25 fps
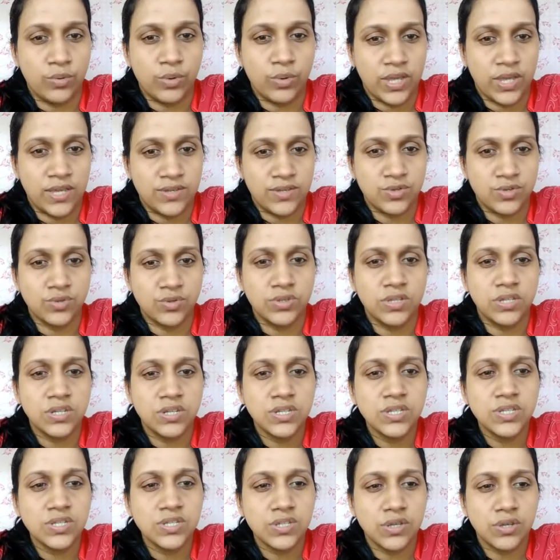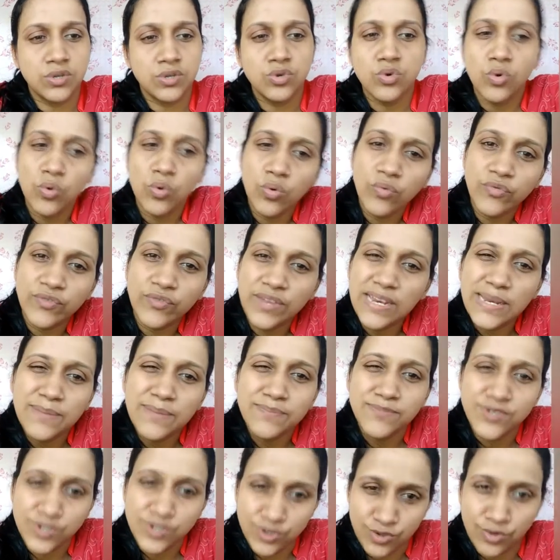Okay, so there is no
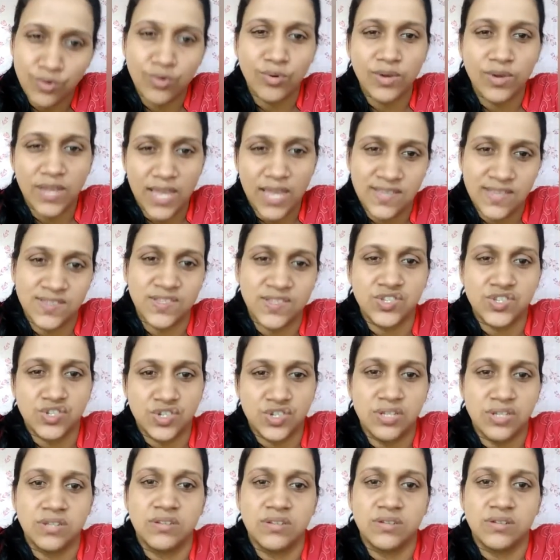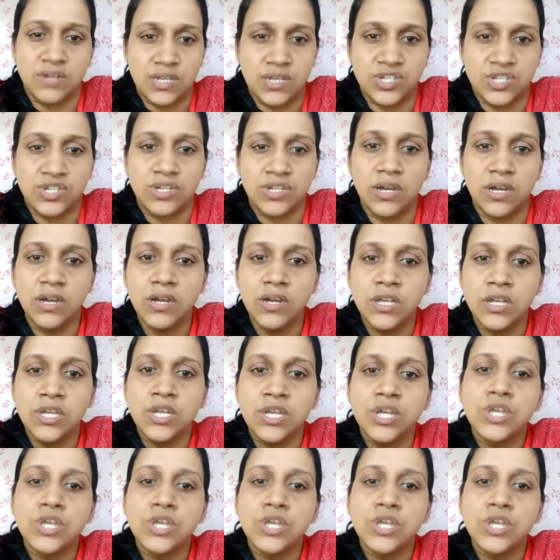film stock as such in Russia.